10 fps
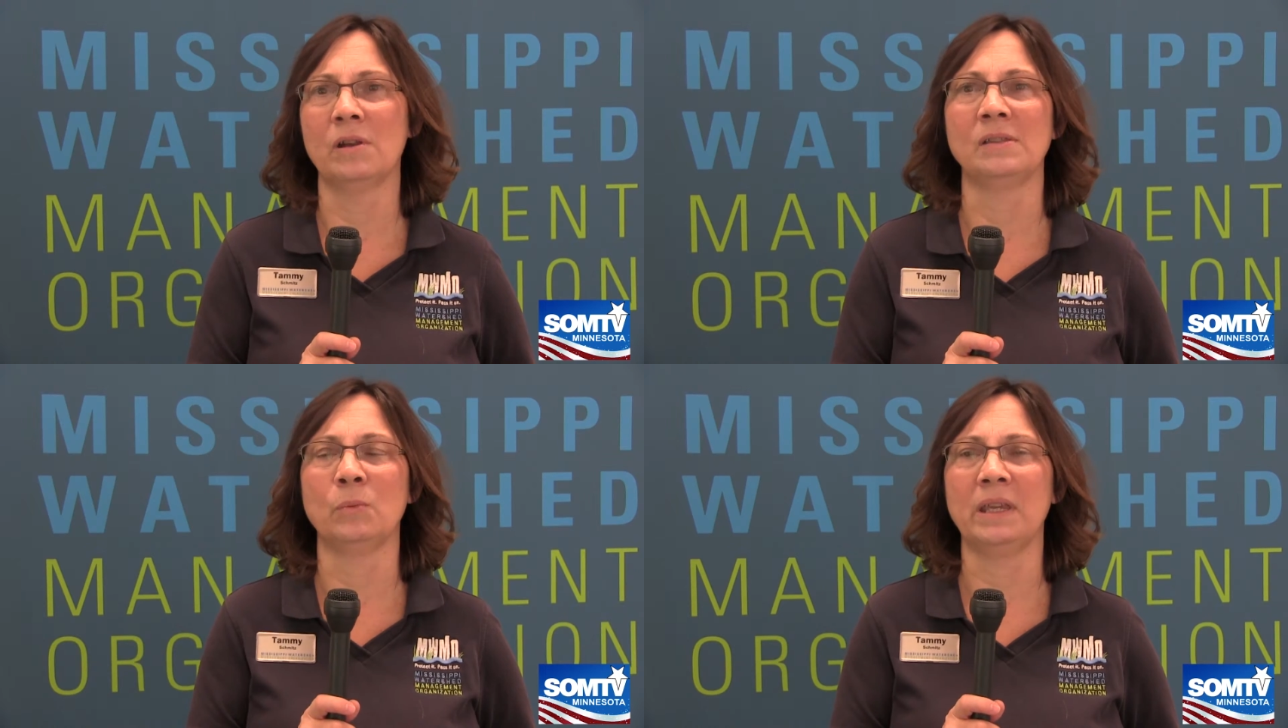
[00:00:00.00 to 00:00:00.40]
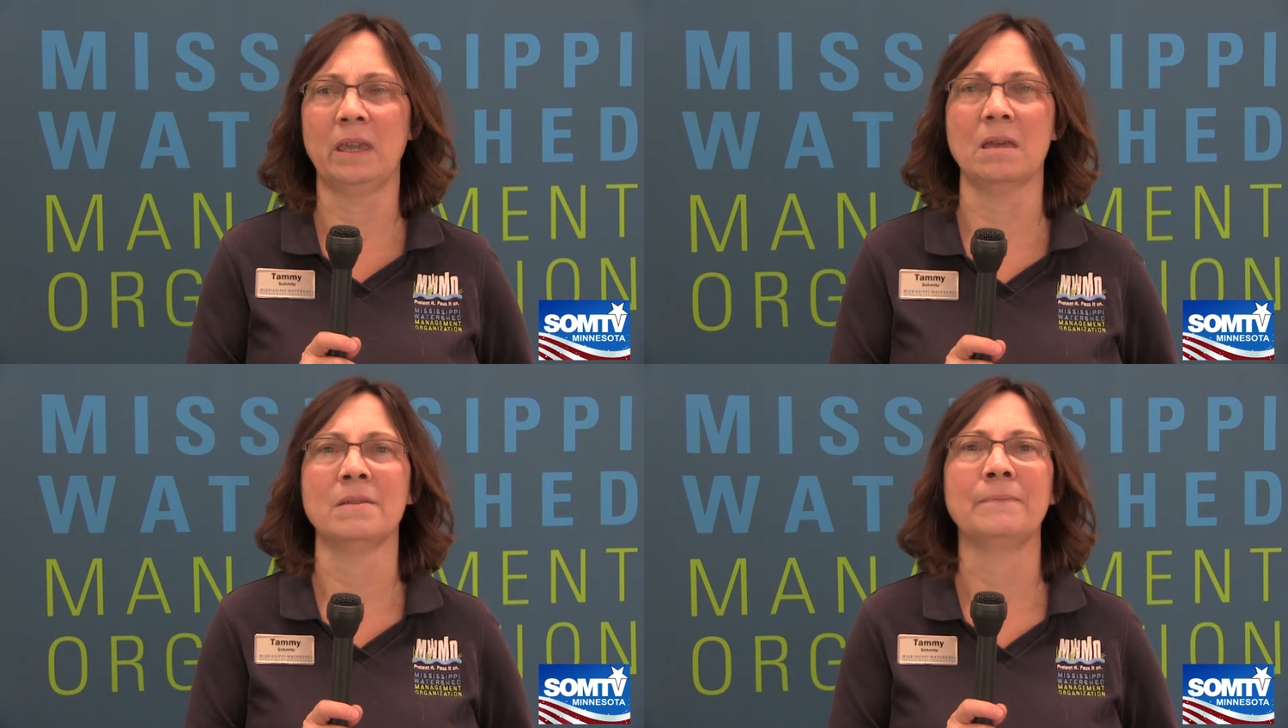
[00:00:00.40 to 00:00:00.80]
as we
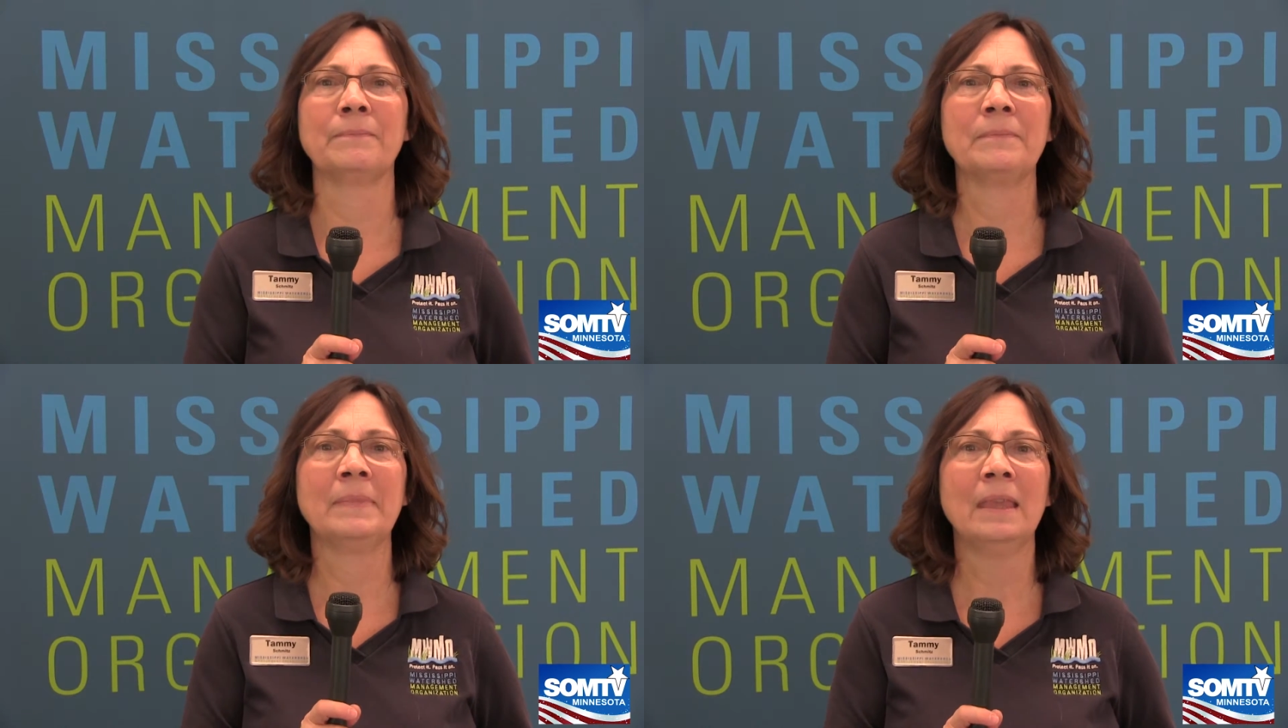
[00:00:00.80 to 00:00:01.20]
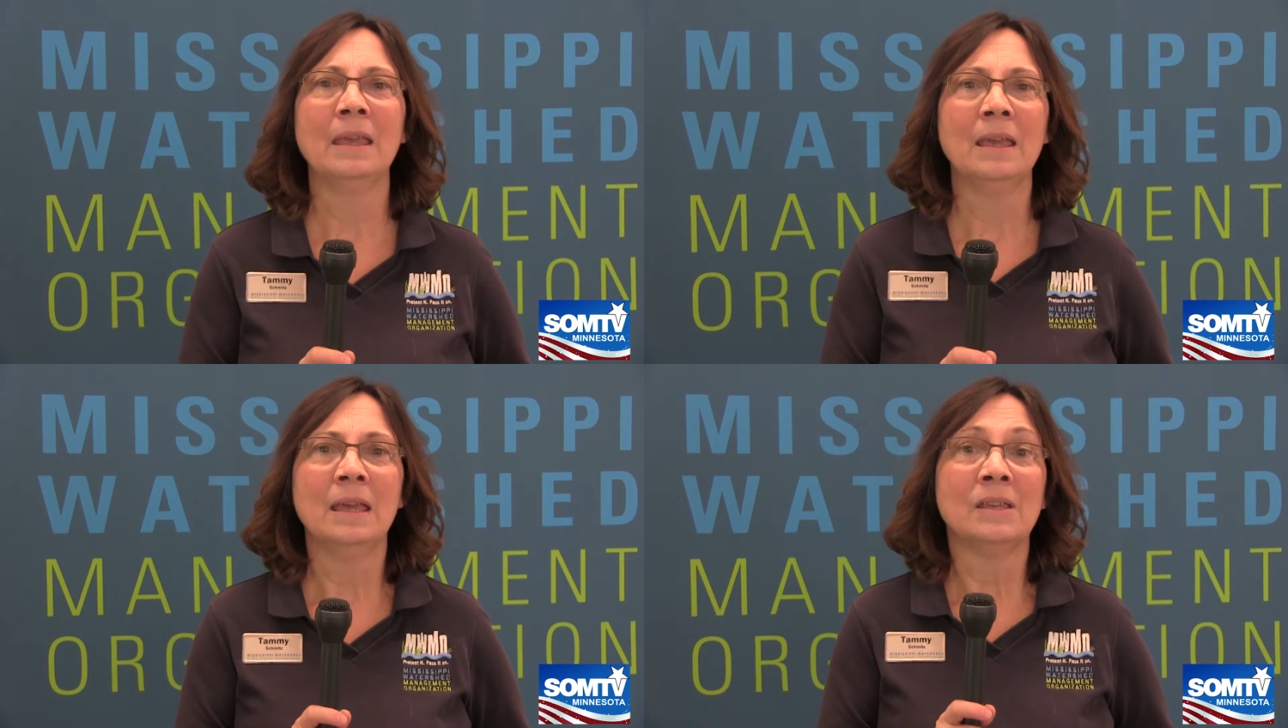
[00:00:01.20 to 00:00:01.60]
can.
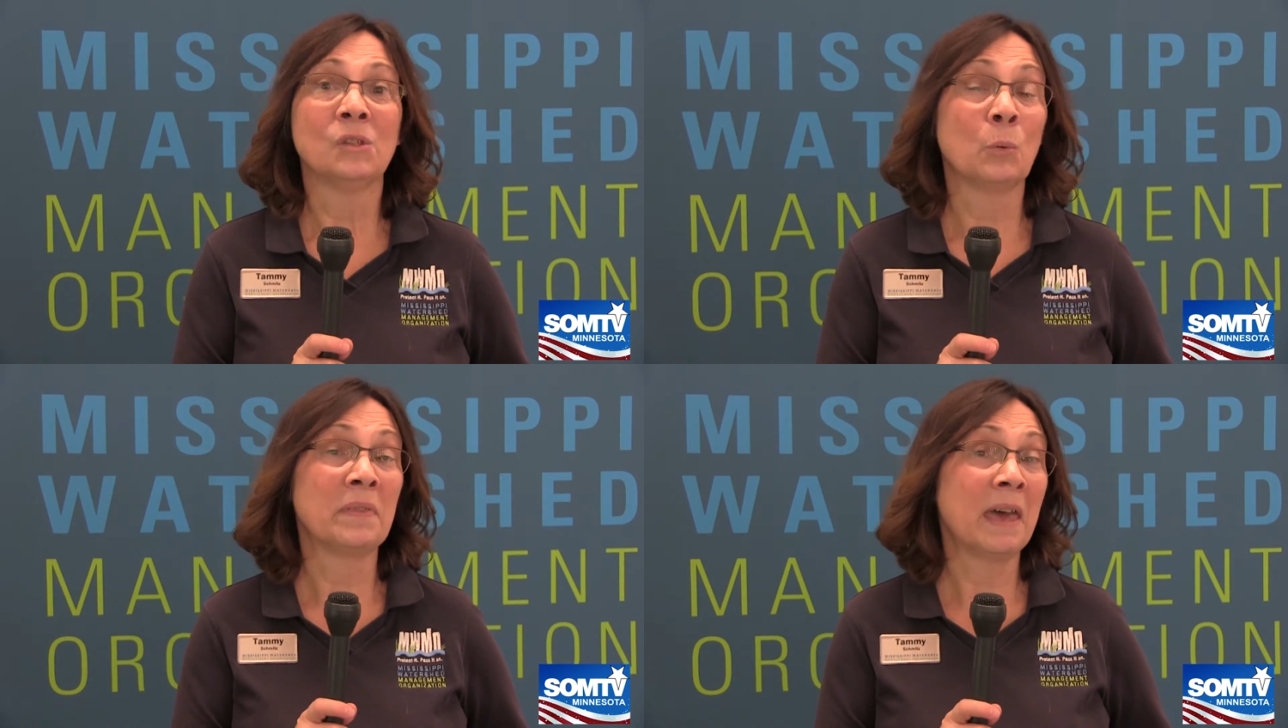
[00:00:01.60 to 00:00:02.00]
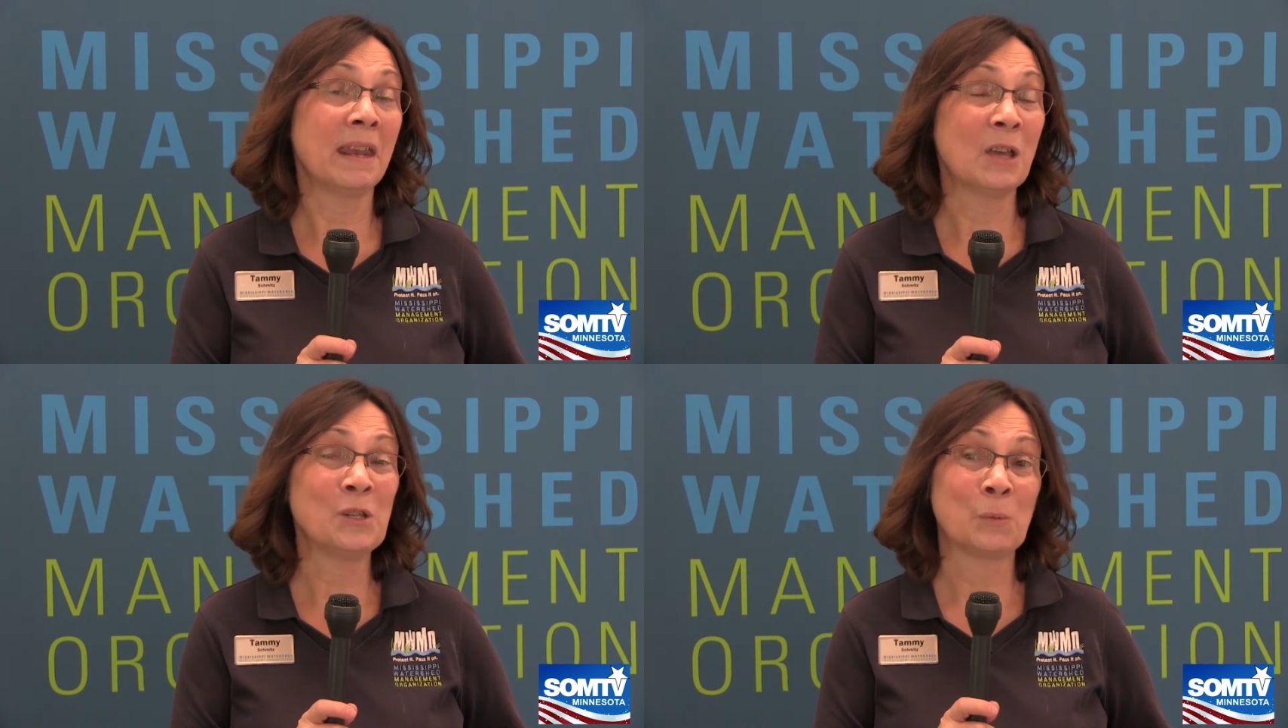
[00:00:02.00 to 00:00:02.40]
So, with
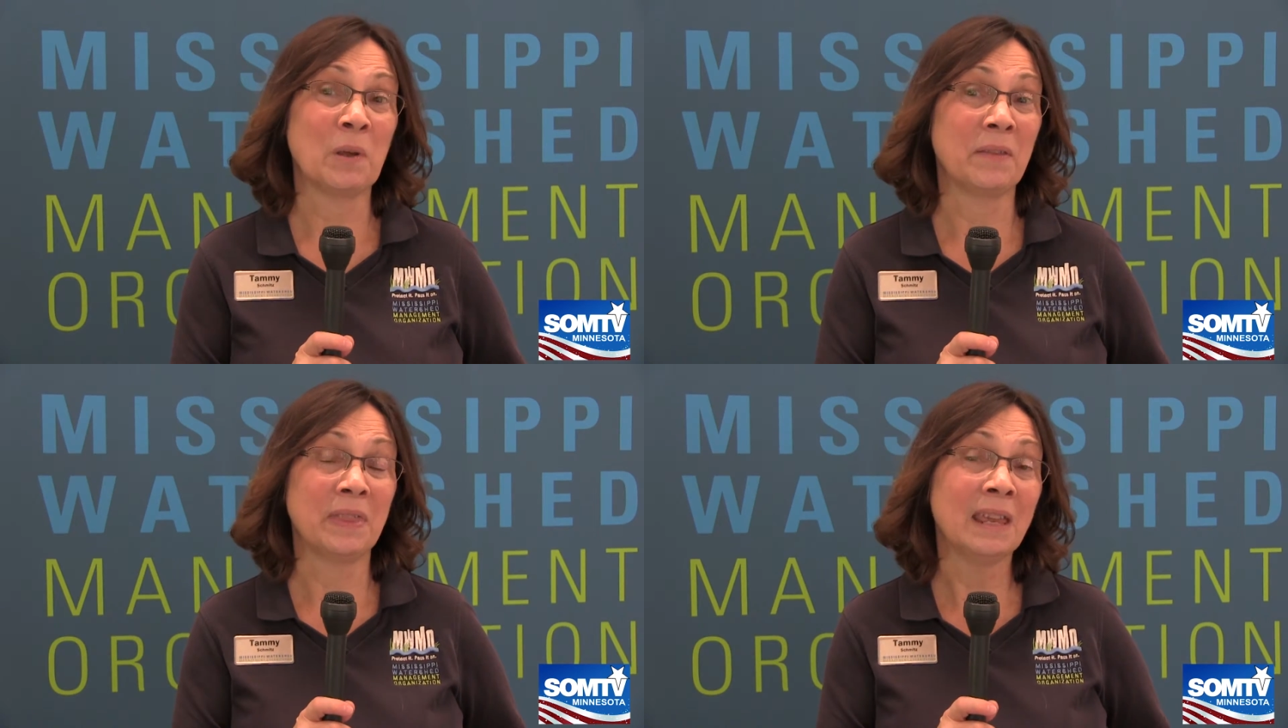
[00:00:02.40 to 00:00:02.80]
that, I just want to